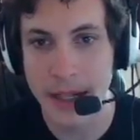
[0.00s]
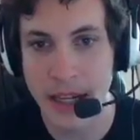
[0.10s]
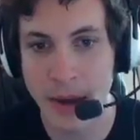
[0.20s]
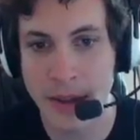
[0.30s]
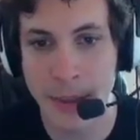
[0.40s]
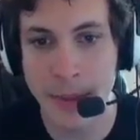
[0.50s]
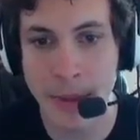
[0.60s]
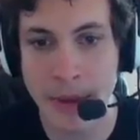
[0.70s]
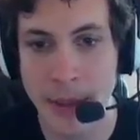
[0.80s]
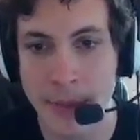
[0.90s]
Come on,
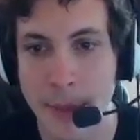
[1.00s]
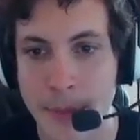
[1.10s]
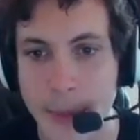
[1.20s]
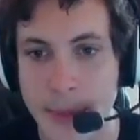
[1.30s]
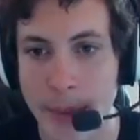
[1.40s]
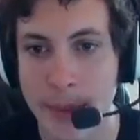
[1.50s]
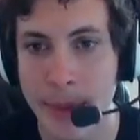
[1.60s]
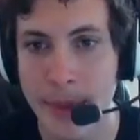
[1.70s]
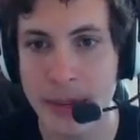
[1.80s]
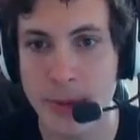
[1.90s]
zombie.
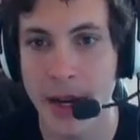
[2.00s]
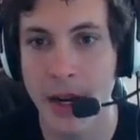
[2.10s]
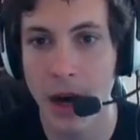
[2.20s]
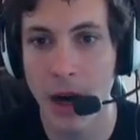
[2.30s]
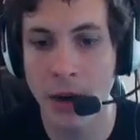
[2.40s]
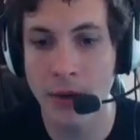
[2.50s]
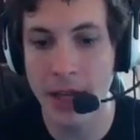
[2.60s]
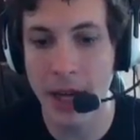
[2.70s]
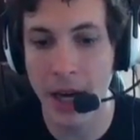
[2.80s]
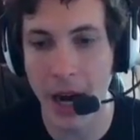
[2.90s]
Guess what? Oh,
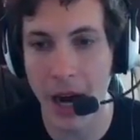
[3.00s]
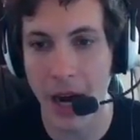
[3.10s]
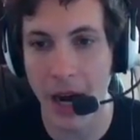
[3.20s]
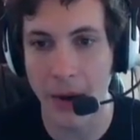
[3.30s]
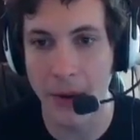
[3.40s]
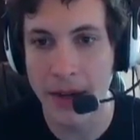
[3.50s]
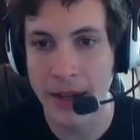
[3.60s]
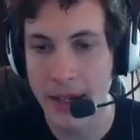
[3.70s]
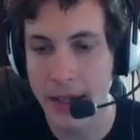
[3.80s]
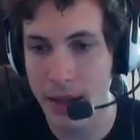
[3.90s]
no!
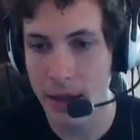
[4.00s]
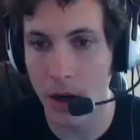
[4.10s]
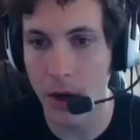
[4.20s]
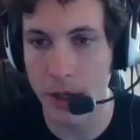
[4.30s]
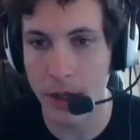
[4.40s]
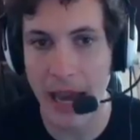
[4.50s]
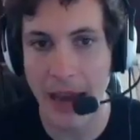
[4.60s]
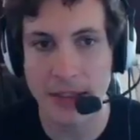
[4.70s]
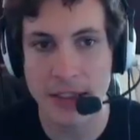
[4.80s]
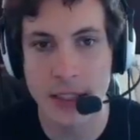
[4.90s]
Oh, your
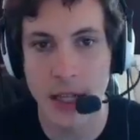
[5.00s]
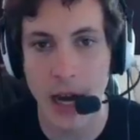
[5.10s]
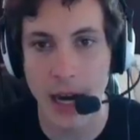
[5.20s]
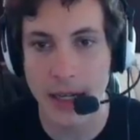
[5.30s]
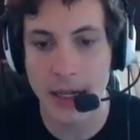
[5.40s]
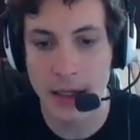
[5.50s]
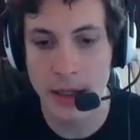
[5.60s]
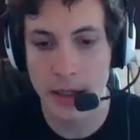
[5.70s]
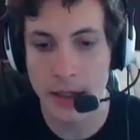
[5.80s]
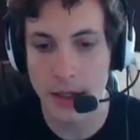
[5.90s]
lives suck.
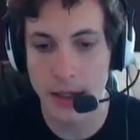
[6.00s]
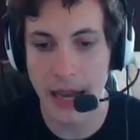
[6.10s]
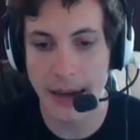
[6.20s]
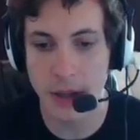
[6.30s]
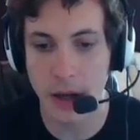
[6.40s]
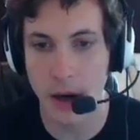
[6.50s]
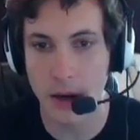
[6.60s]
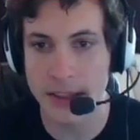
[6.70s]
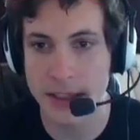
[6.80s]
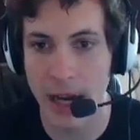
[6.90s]
Your lives all
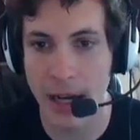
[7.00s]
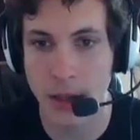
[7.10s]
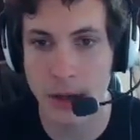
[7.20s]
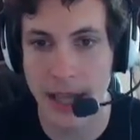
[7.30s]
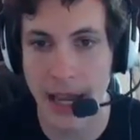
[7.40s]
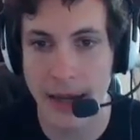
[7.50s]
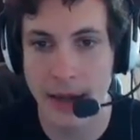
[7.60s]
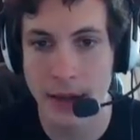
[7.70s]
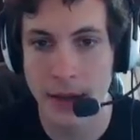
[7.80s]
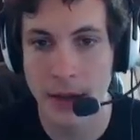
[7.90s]
suck, don't they?
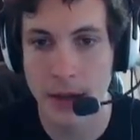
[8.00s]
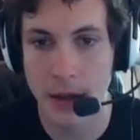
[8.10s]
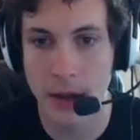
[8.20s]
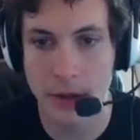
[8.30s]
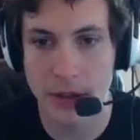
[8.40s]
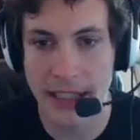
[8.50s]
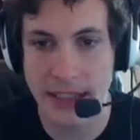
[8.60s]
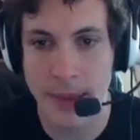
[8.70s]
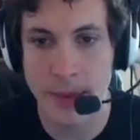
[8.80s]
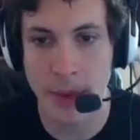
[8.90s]
Oh, geez,
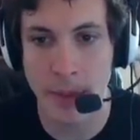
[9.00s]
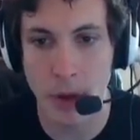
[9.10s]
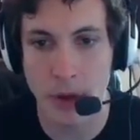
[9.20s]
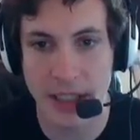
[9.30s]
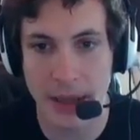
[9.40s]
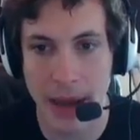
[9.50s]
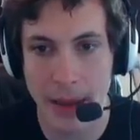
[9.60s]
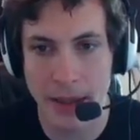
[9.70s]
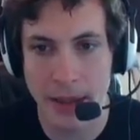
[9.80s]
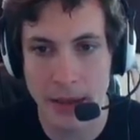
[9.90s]
give me some ambrosium,
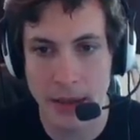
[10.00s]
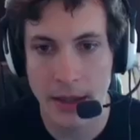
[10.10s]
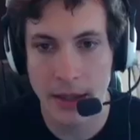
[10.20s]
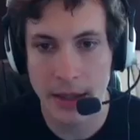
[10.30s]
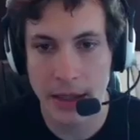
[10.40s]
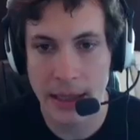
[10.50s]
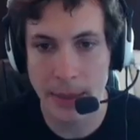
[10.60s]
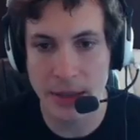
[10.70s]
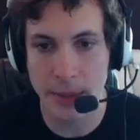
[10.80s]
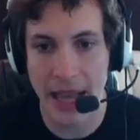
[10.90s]
baby. Give
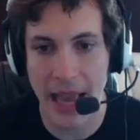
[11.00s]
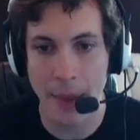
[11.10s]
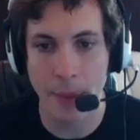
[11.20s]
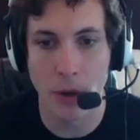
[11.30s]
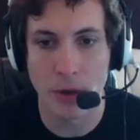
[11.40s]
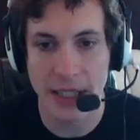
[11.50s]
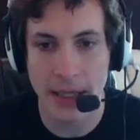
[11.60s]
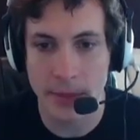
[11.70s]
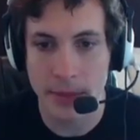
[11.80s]
me some of that ambrosium.